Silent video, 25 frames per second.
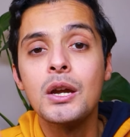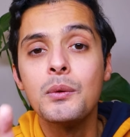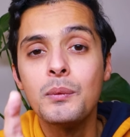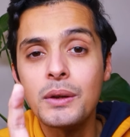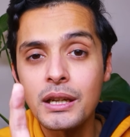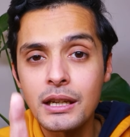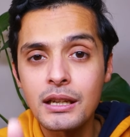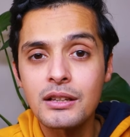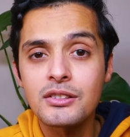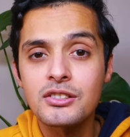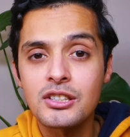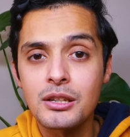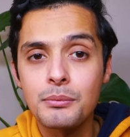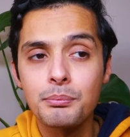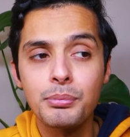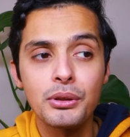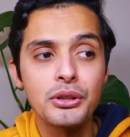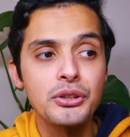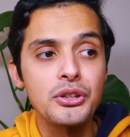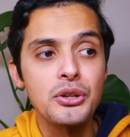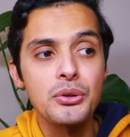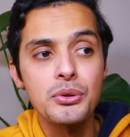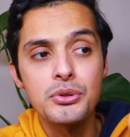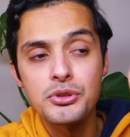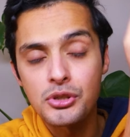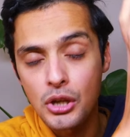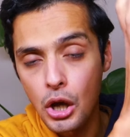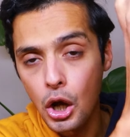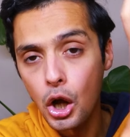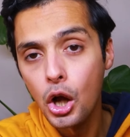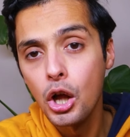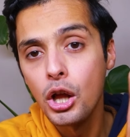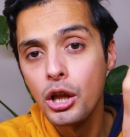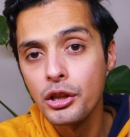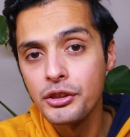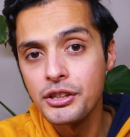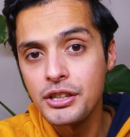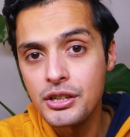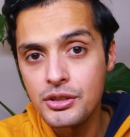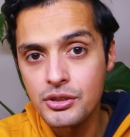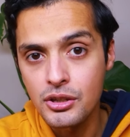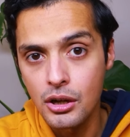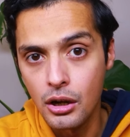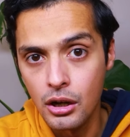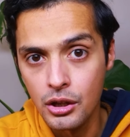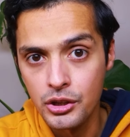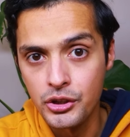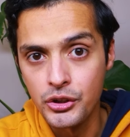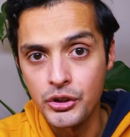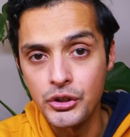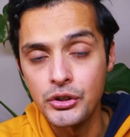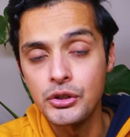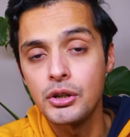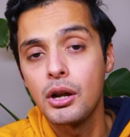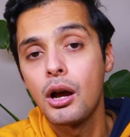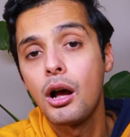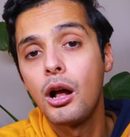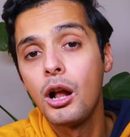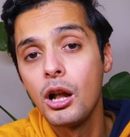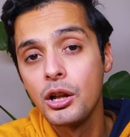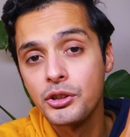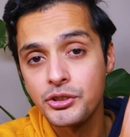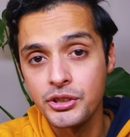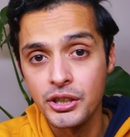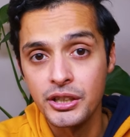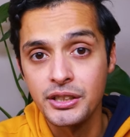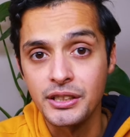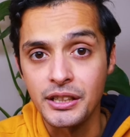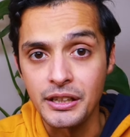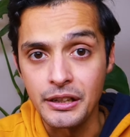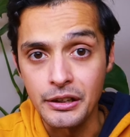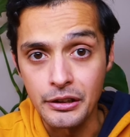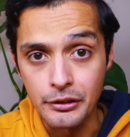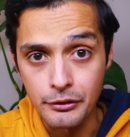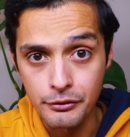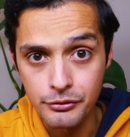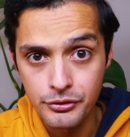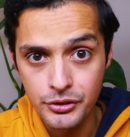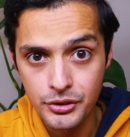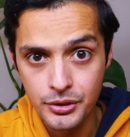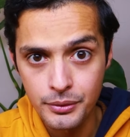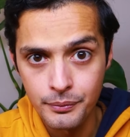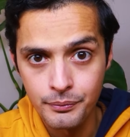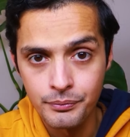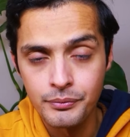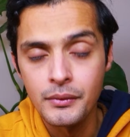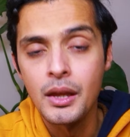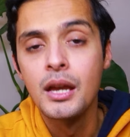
we can simply use all these other alternatives.